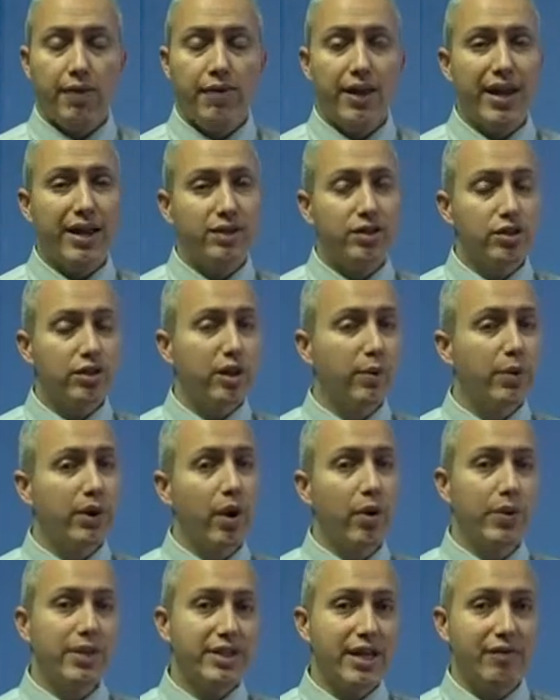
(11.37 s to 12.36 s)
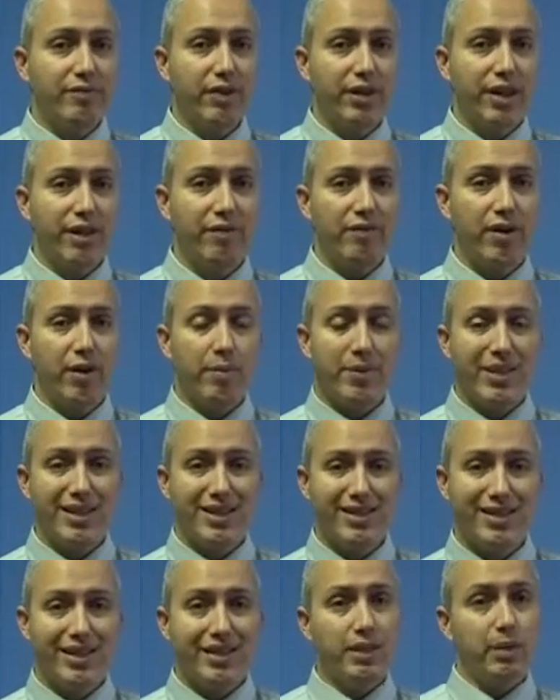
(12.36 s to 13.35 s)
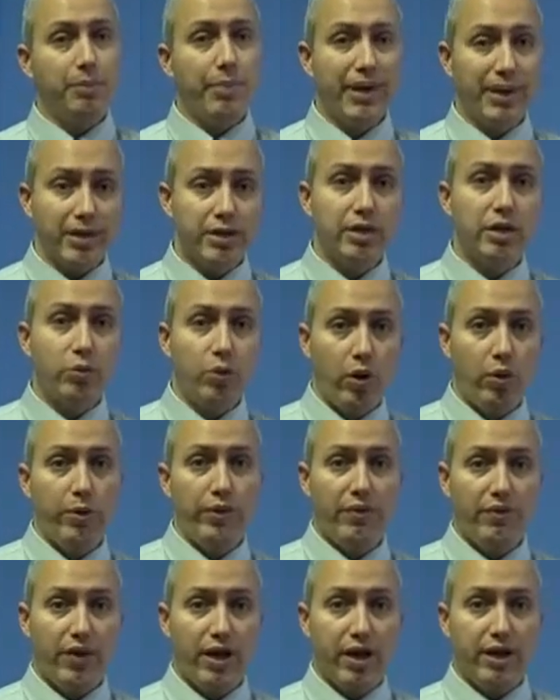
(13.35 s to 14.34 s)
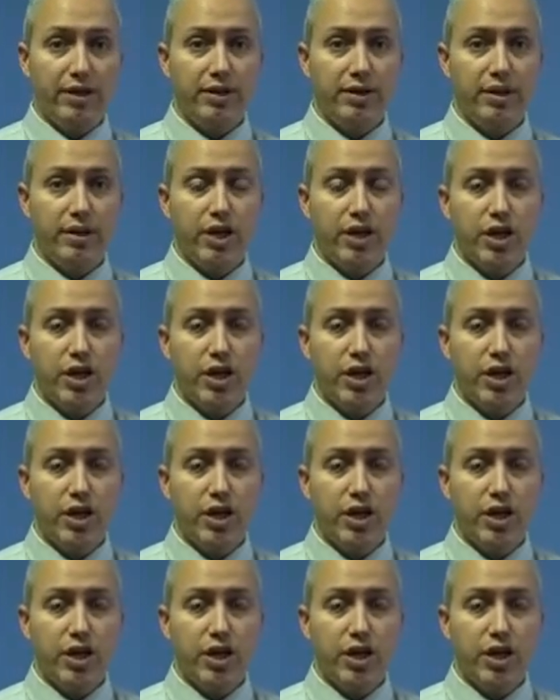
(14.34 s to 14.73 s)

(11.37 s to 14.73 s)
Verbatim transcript: And the answer that we always have to give them is, it depends on what we find.